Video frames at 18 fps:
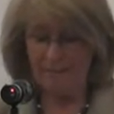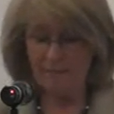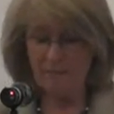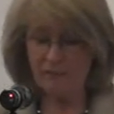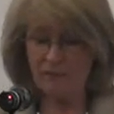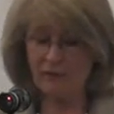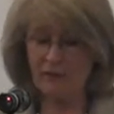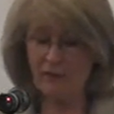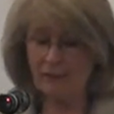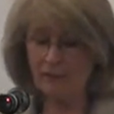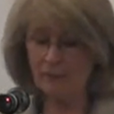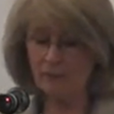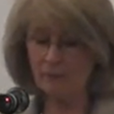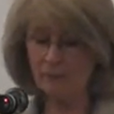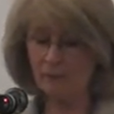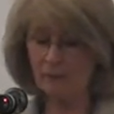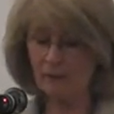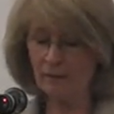In
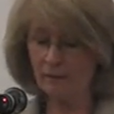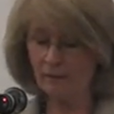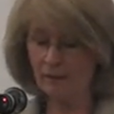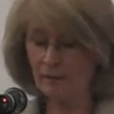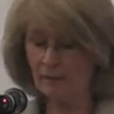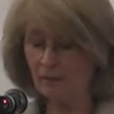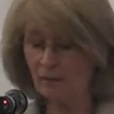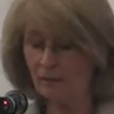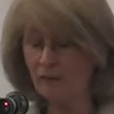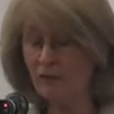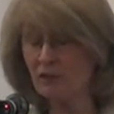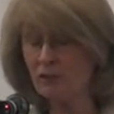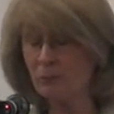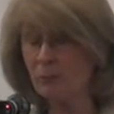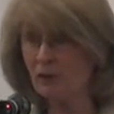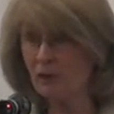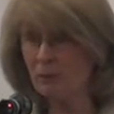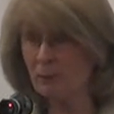fact, and this
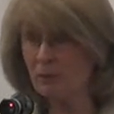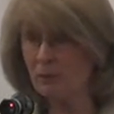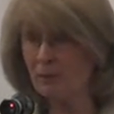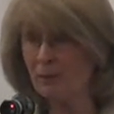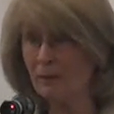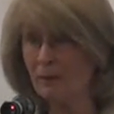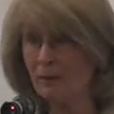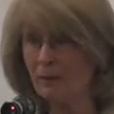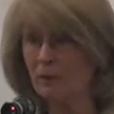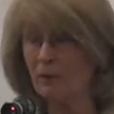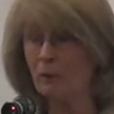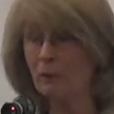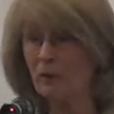brings me to my other thing,